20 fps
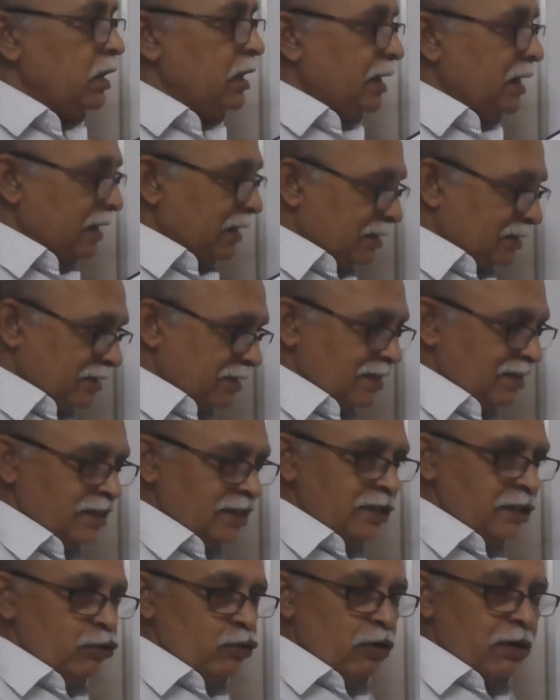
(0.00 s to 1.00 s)

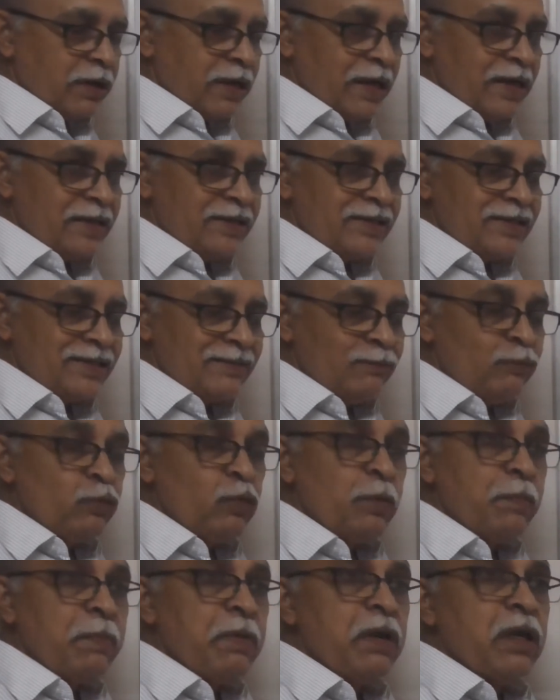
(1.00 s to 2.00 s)
existing organism
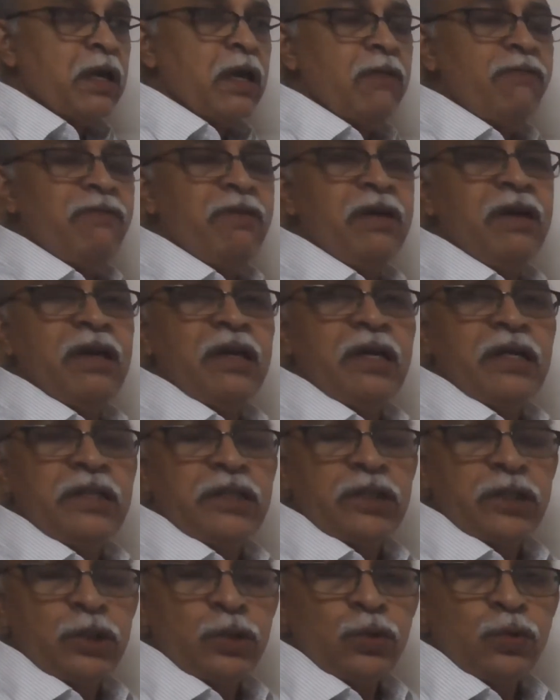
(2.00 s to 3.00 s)
would be giving
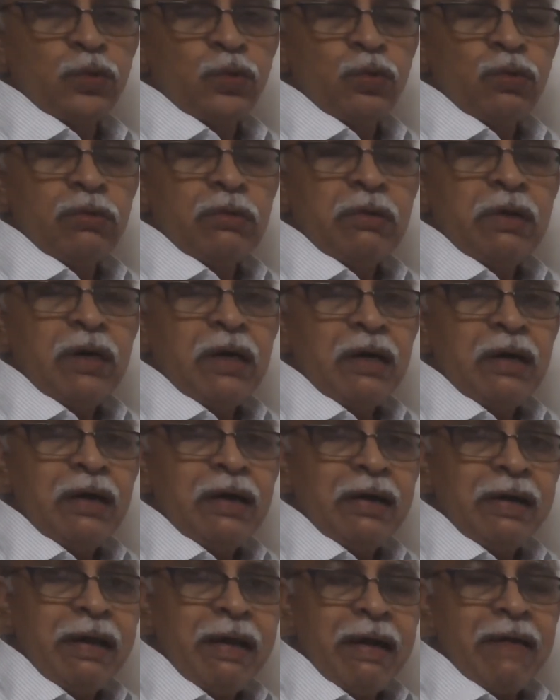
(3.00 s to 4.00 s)
rise to
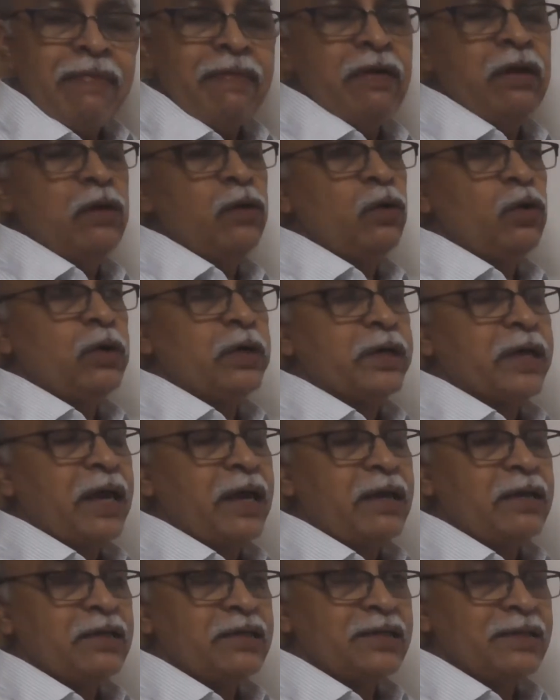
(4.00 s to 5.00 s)
another
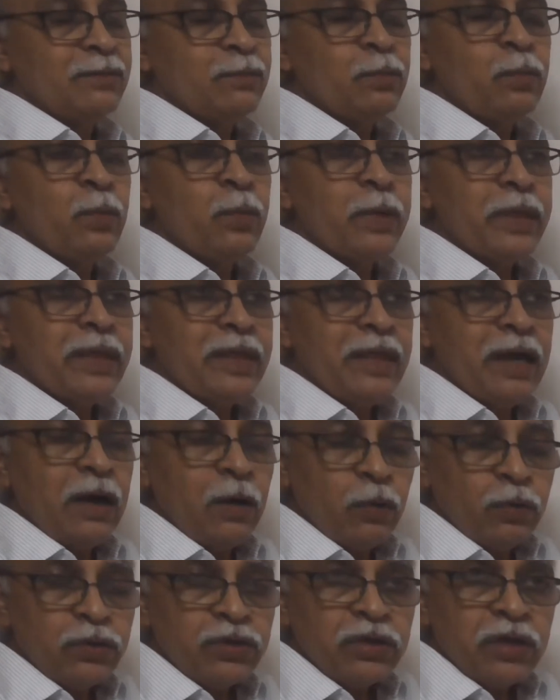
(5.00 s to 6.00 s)
organism
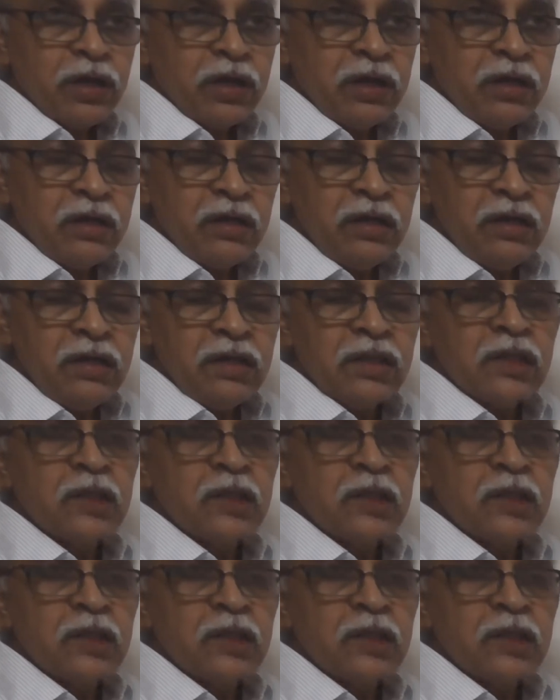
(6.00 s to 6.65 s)
without any